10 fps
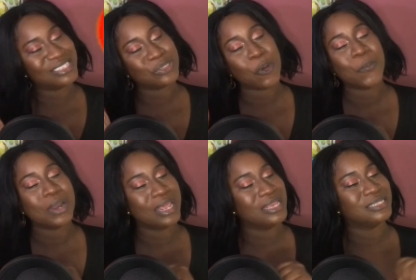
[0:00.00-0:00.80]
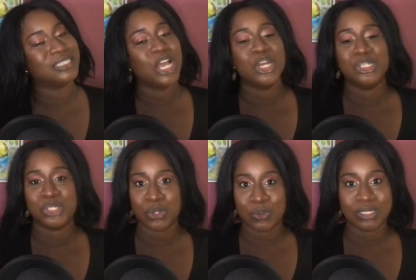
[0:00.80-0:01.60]
so please
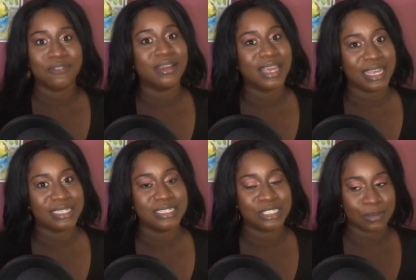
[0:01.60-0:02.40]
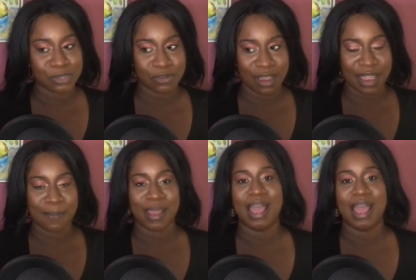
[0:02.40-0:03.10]
don't forget to subscribe,